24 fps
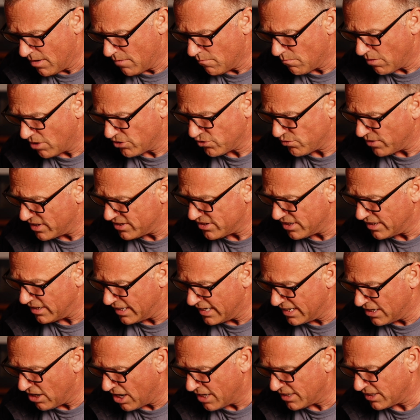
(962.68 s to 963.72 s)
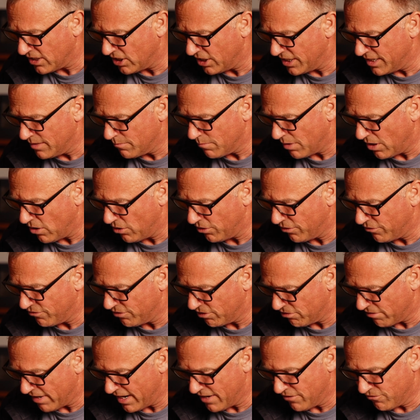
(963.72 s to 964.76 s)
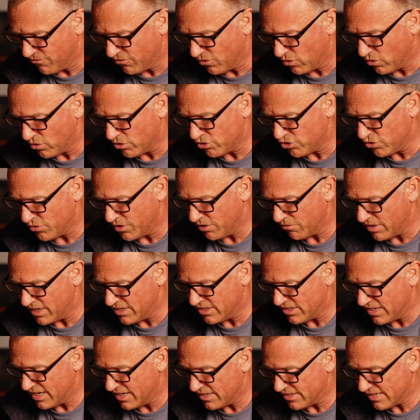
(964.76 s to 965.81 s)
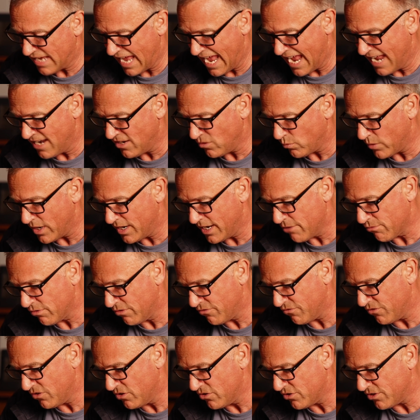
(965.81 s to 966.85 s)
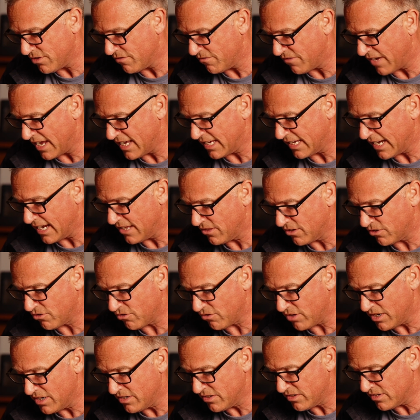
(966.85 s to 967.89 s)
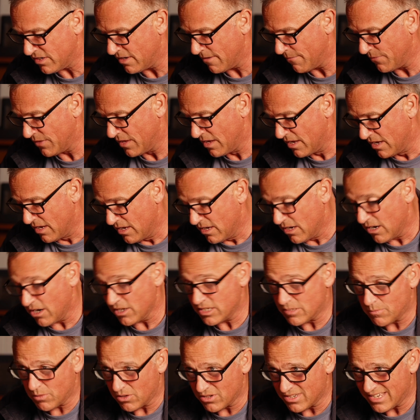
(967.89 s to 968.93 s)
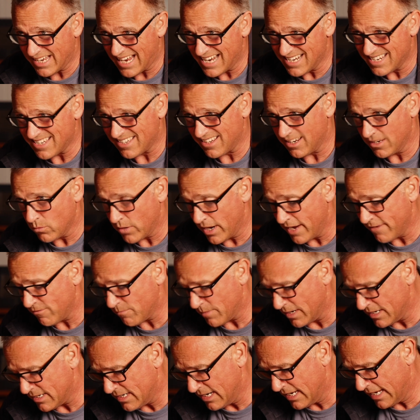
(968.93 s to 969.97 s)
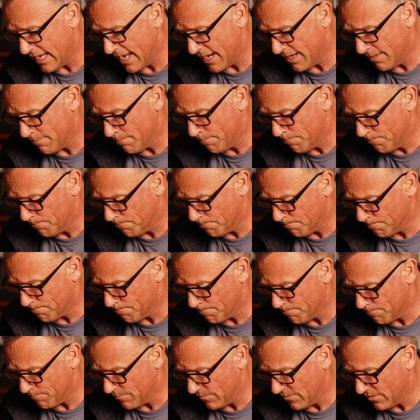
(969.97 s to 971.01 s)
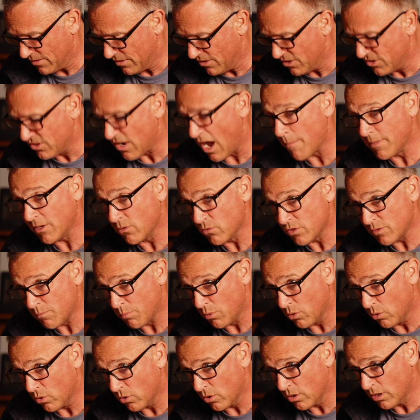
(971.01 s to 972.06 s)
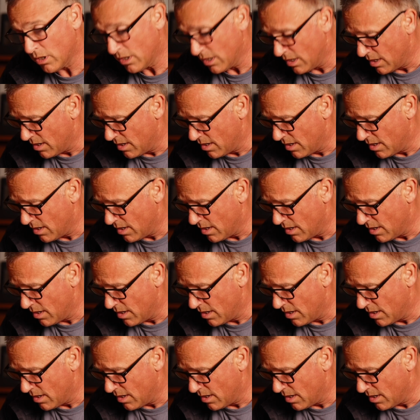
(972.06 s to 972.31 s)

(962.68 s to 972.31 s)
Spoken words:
Most recently, I'd clean bowled a grade 4 during recess, and when he refused to vacate the crease, I'd spontaneously waved my dick at him. The timing was poor.